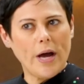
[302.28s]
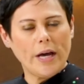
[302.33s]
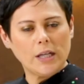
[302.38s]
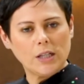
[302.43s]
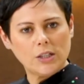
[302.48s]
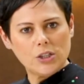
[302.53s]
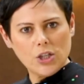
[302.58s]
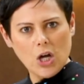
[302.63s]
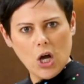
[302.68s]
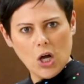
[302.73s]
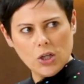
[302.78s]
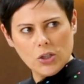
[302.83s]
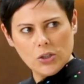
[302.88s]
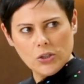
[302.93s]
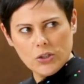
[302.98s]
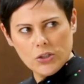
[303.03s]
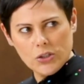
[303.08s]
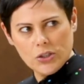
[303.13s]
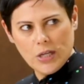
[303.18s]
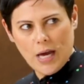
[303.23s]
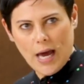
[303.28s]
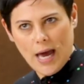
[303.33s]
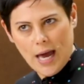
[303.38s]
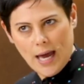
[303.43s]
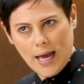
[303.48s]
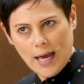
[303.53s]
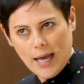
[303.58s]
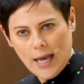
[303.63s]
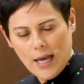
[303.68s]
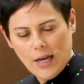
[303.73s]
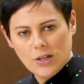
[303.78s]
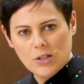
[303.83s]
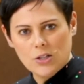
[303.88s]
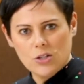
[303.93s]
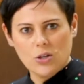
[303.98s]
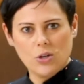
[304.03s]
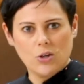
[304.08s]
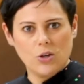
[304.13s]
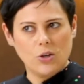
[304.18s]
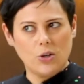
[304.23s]
in a toaster
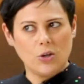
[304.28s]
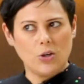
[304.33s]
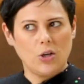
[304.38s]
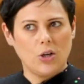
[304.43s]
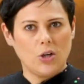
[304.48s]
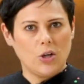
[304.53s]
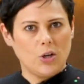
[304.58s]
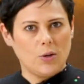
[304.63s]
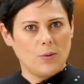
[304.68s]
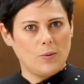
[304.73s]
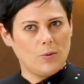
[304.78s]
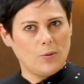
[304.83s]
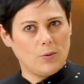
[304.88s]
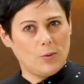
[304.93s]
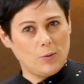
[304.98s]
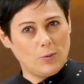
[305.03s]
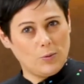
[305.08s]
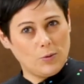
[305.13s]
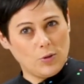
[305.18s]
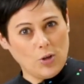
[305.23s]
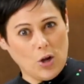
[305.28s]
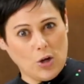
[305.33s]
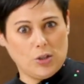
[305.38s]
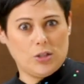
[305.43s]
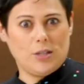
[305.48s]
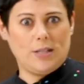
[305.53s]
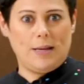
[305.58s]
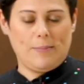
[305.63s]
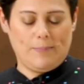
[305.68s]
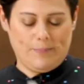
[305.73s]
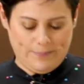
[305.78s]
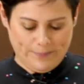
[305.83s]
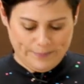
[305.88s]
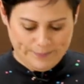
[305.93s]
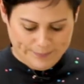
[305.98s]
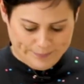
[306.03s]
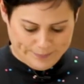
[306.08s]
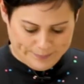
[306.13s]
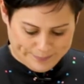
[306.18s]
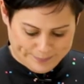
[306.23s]
to toast them.
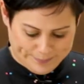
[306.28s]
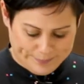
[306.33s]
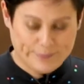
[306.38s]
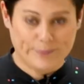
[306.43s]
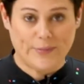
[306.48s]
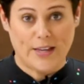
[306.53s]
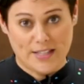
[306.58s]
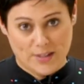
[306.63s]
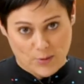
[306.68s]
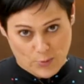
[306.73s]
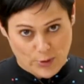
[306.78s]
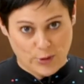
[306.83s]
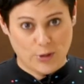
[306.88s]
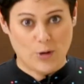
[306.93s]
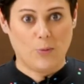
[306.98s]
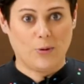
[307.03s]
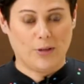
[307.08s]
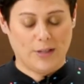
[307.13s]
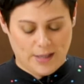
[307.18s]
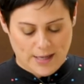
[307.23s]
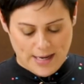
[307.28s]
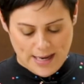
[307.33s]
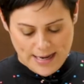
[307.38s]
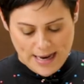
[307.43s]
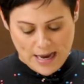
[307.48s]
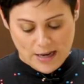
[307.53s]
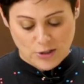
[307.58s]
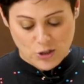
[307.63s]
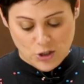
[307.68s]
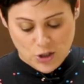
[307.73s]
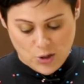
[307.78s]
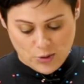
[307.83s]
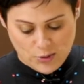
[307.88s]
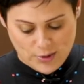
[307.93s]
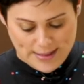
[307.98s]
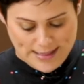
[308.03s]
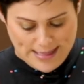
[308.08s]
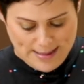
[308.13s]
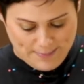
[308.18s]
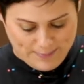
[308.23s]
That's the word I wanted to get out,
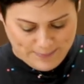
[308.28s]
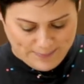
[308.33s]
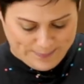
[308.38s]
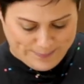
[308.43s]
toast them.